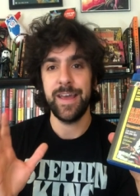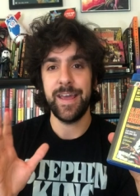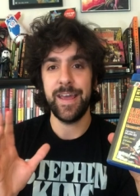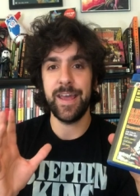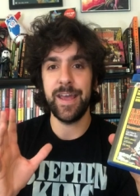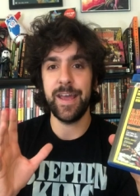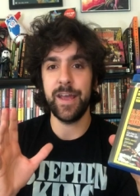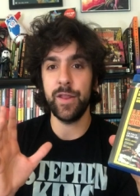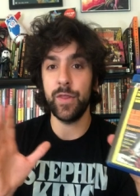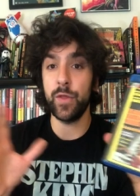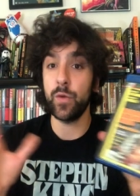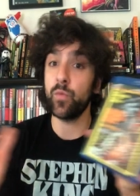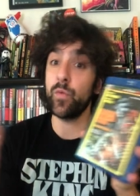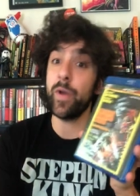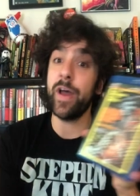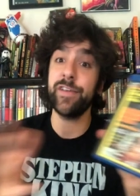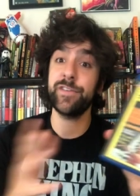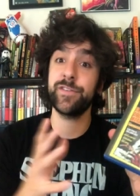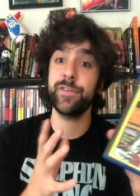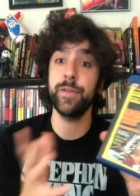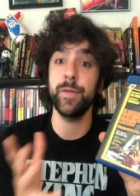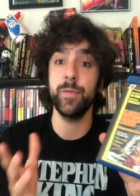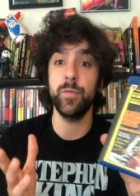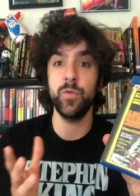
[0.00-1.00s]
and the
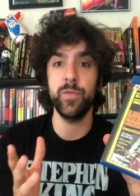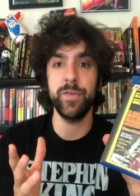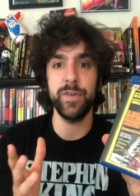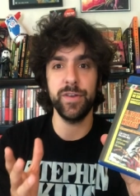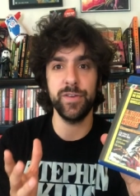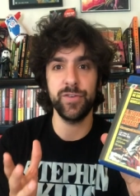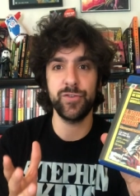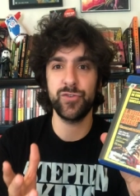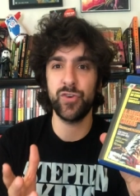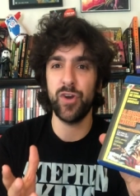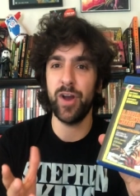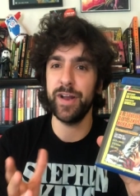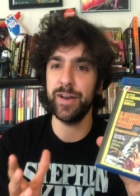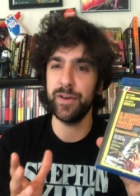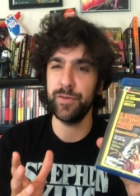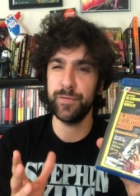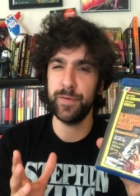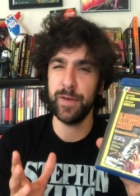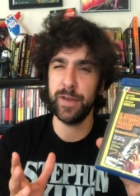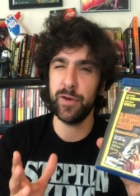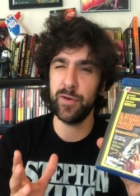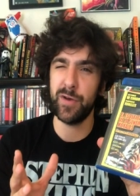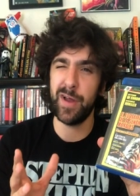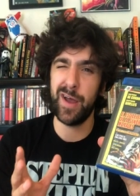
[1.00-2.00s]
rest of the movie is trying to
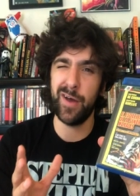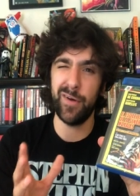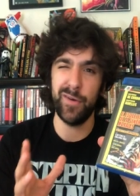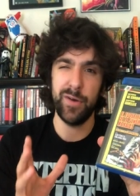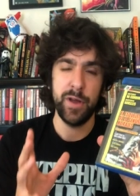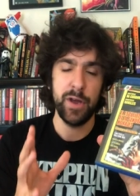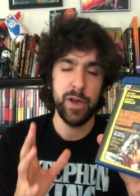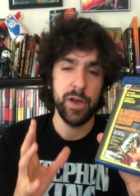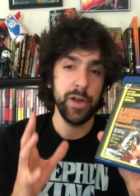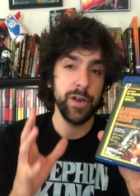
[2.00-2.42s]
figure out